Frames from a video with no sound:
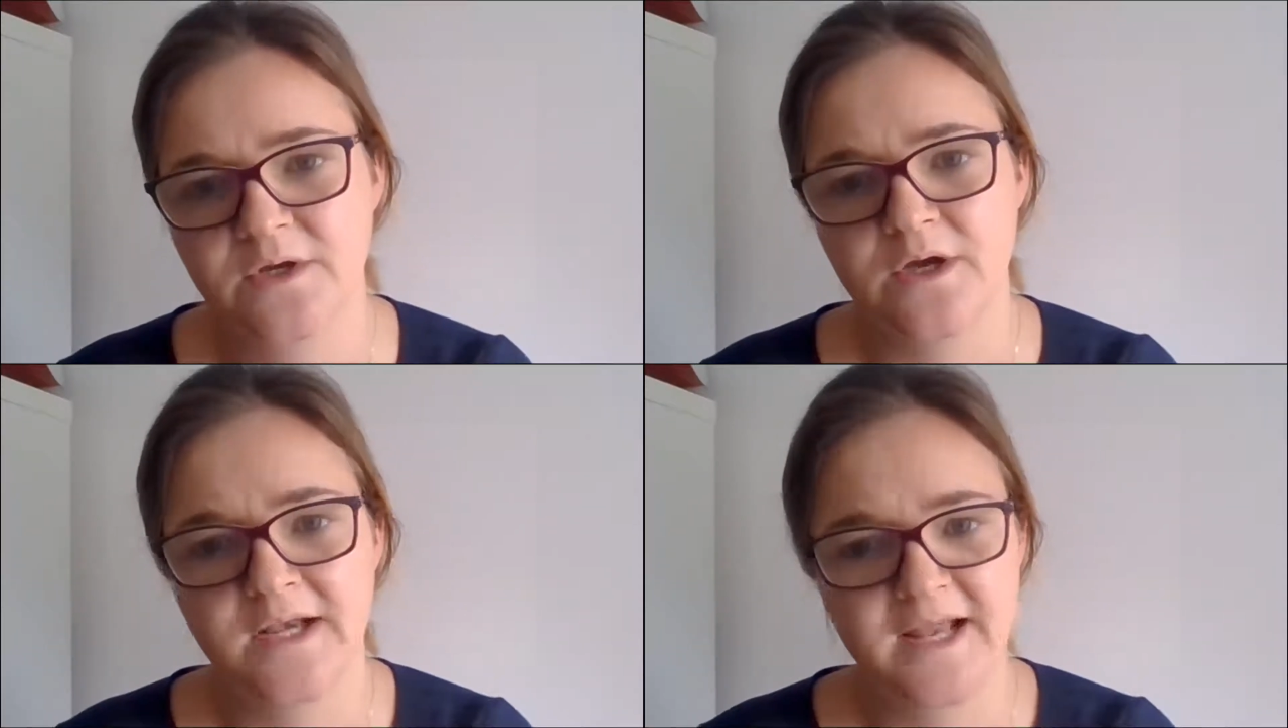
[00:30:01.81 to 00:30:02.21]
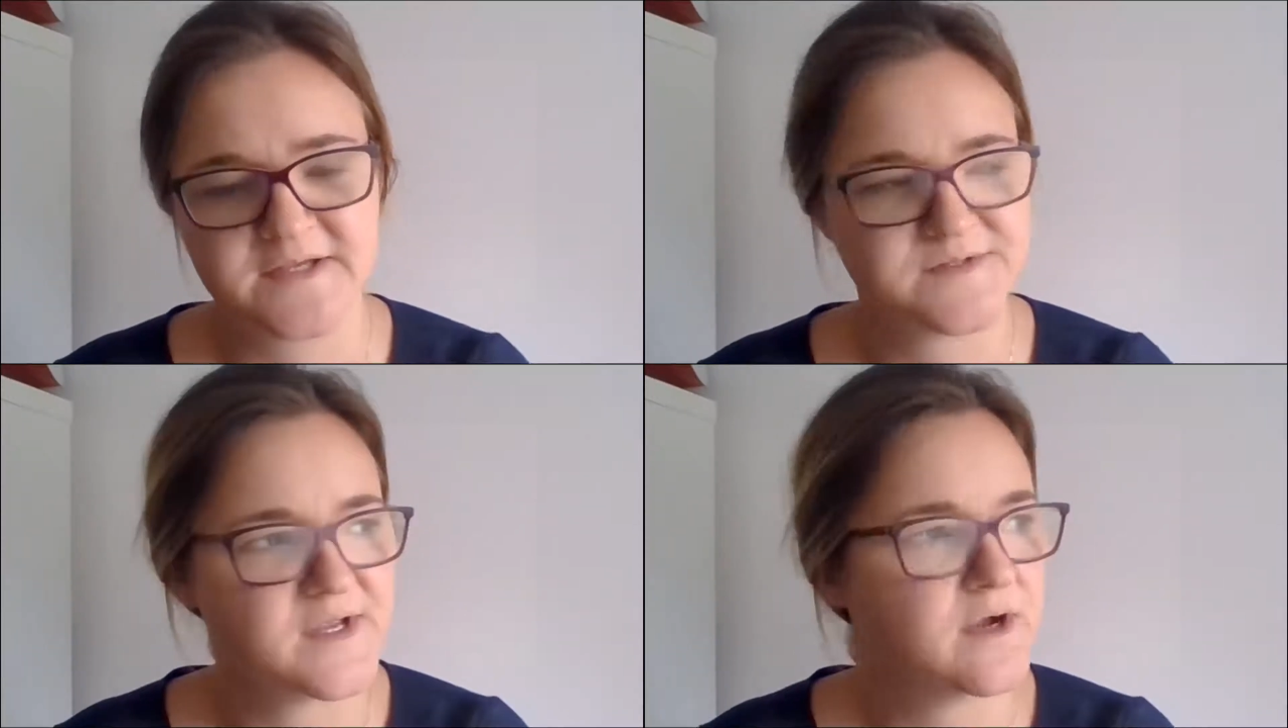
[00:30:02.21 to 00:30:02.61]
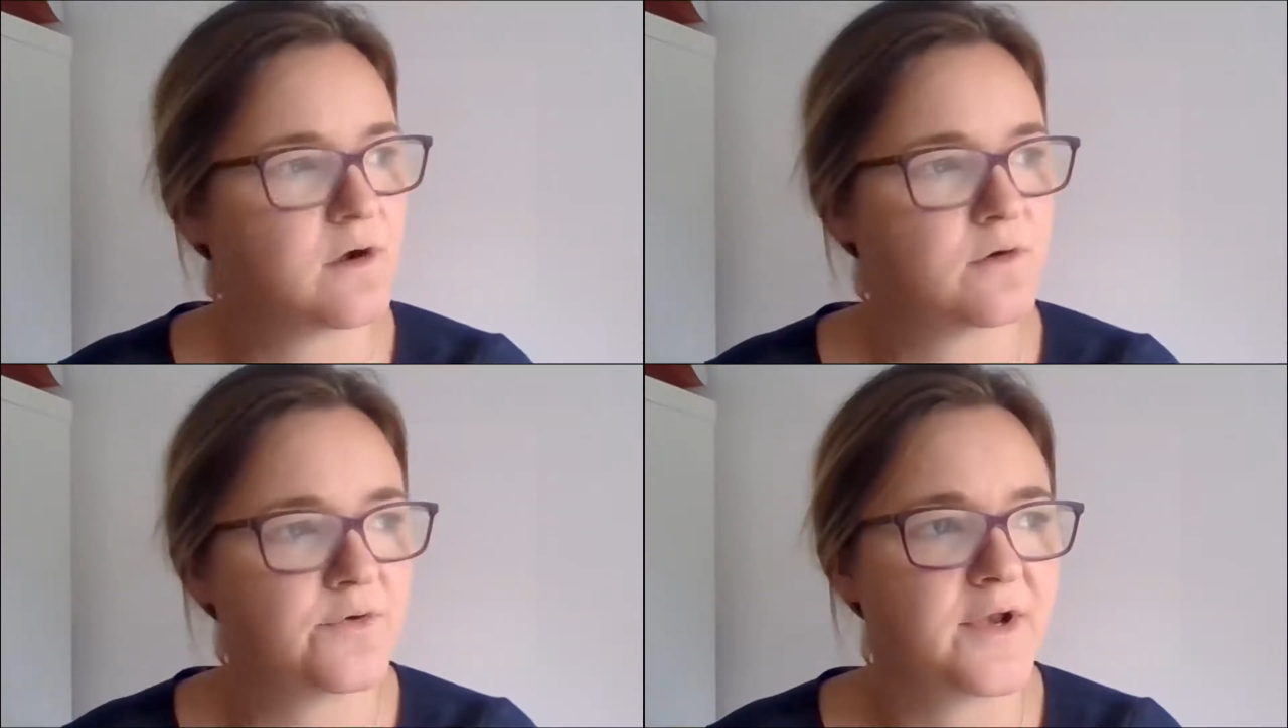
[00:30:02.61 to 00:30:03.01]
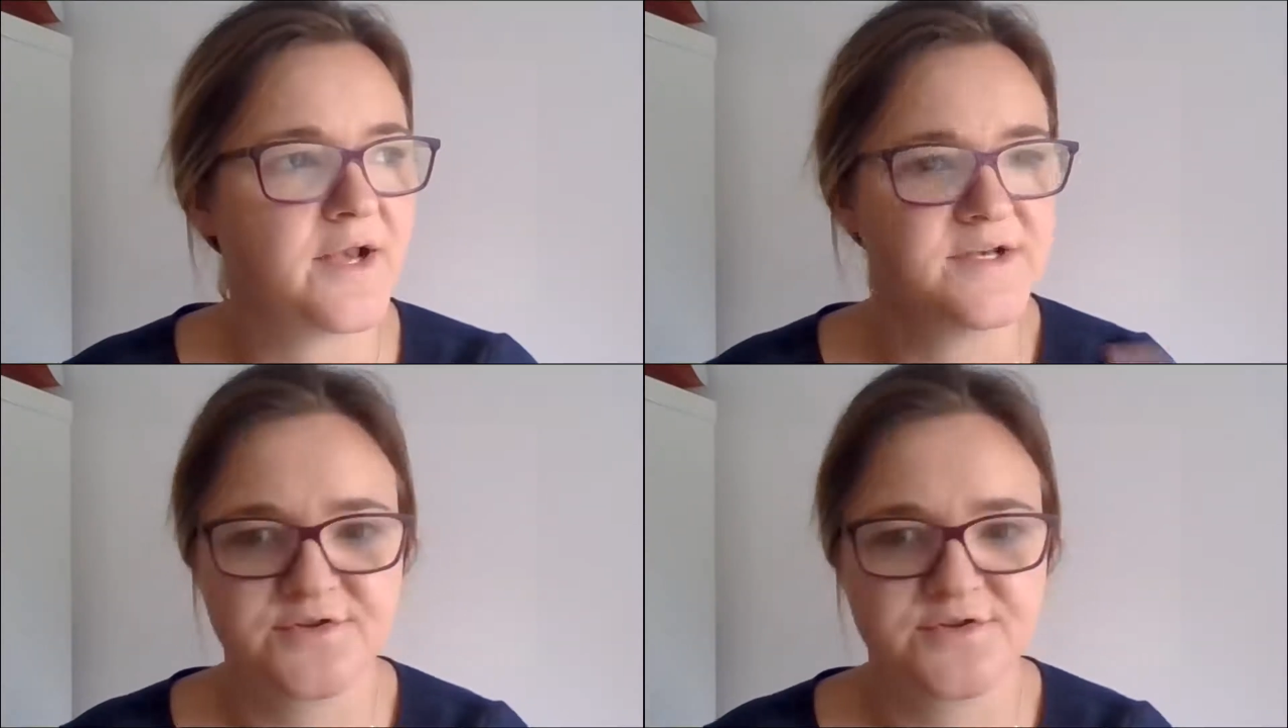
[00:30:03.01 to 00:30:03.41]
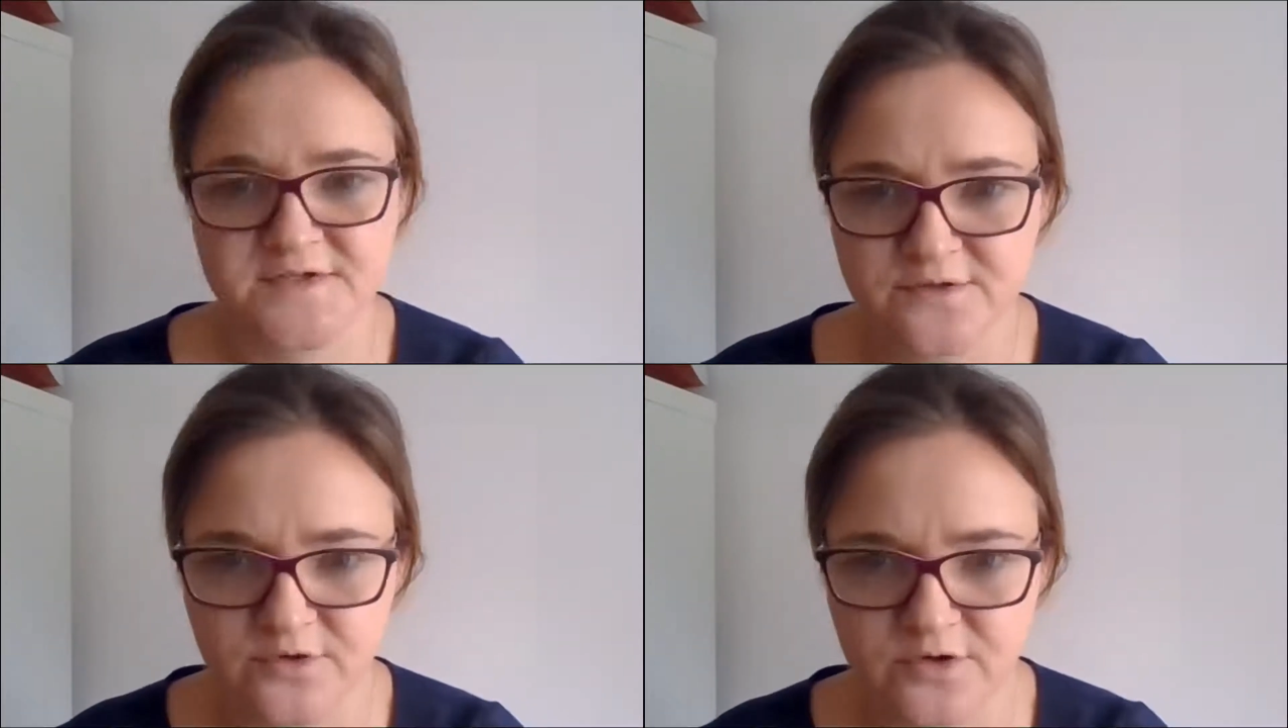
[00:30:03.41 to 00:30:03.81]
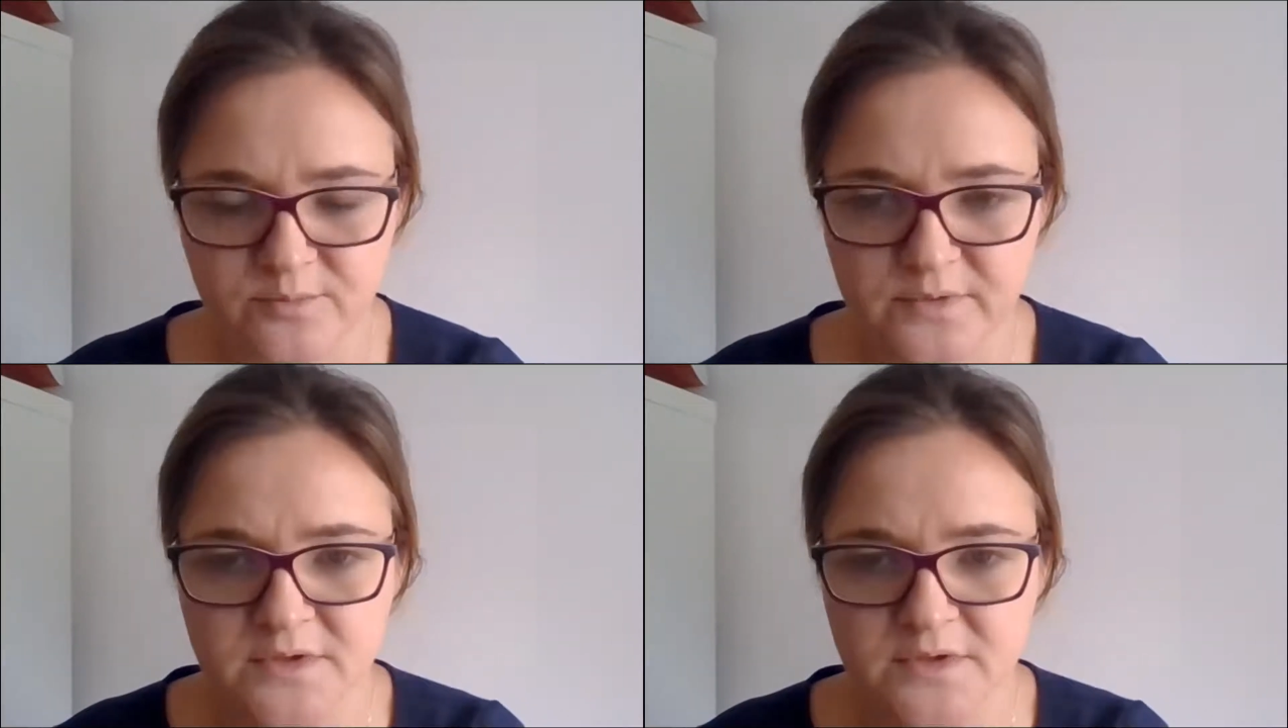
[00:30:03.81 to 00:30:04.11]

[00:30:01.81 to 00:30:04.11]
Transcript: unless they are on an interest group.